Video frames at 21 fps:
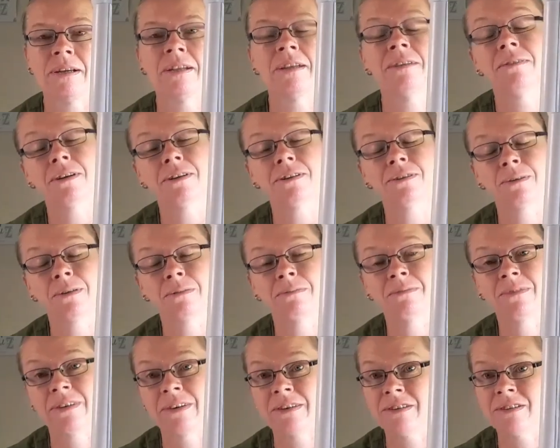and if I do,
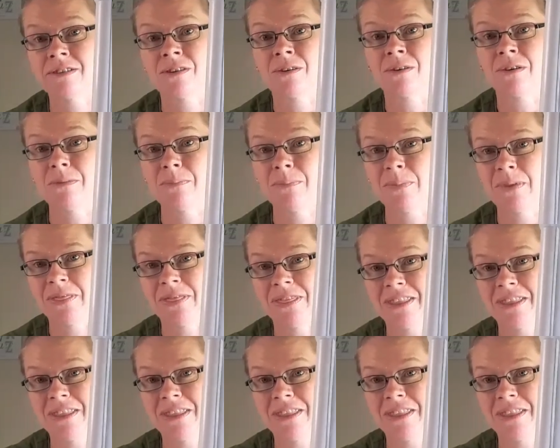I'm very sorry, but